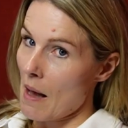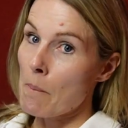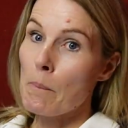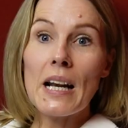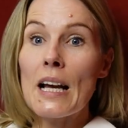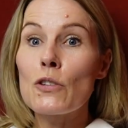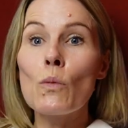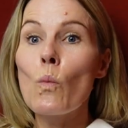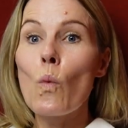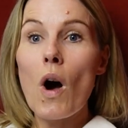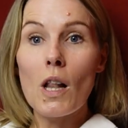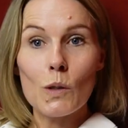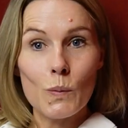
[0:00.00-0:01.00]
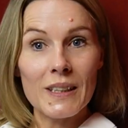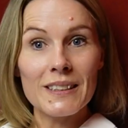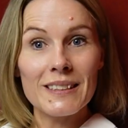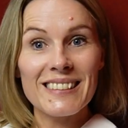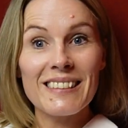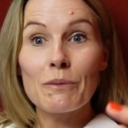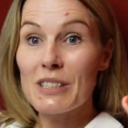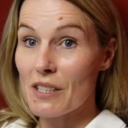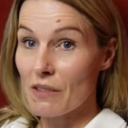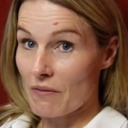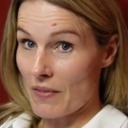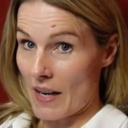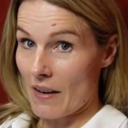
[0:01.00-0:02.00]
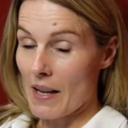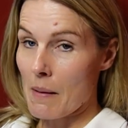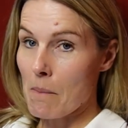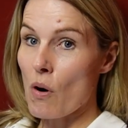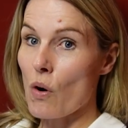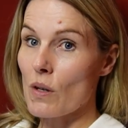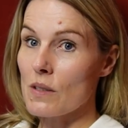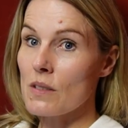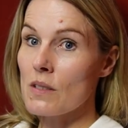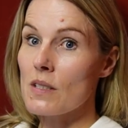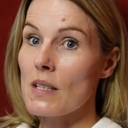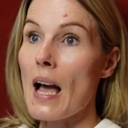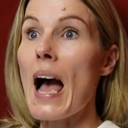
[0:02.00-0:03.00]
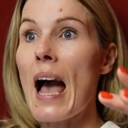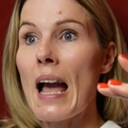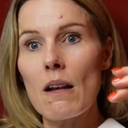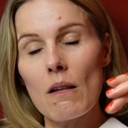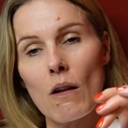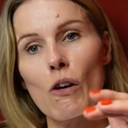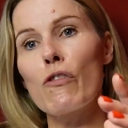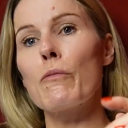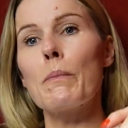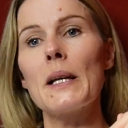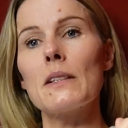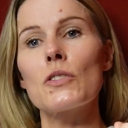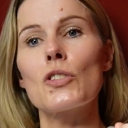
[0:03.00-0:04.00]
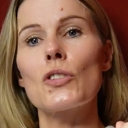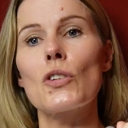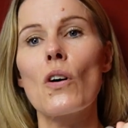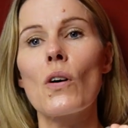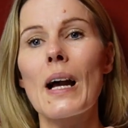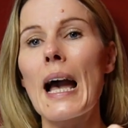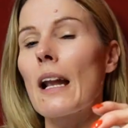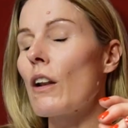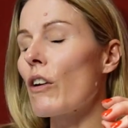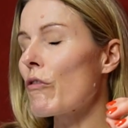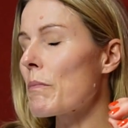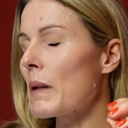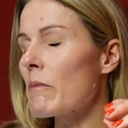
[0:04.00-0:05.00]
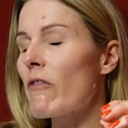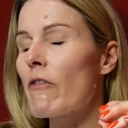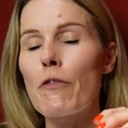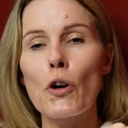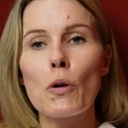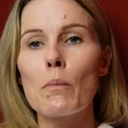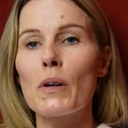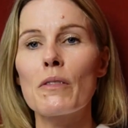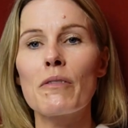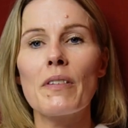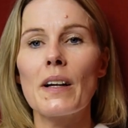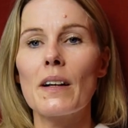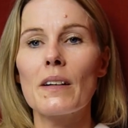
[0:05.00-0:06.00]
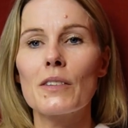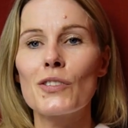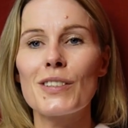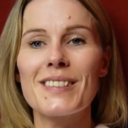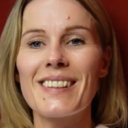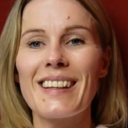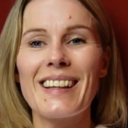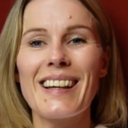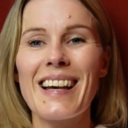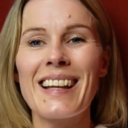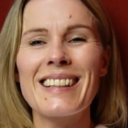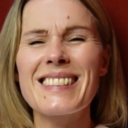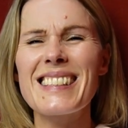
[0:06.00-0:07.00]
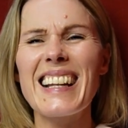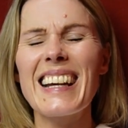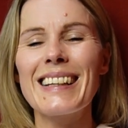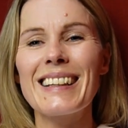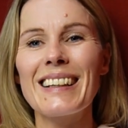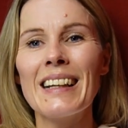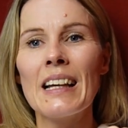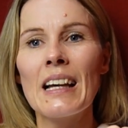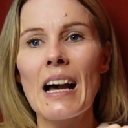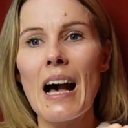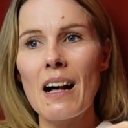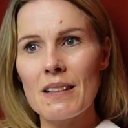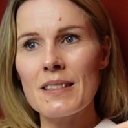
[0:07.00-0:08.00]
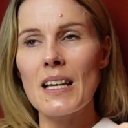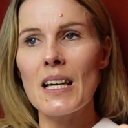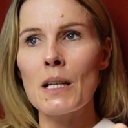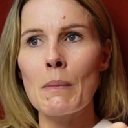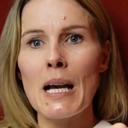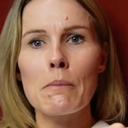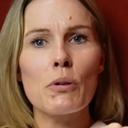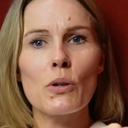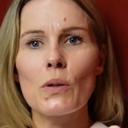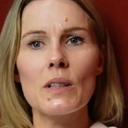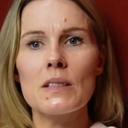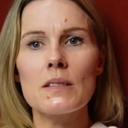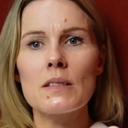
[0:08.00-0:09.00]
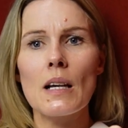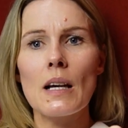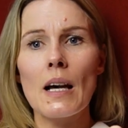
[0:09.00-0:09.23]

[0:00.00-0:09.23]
But I don't wallow in it, which is very important. I love being strong. I love being firm but fair, Tracy. And it's like, I'll say to my boys,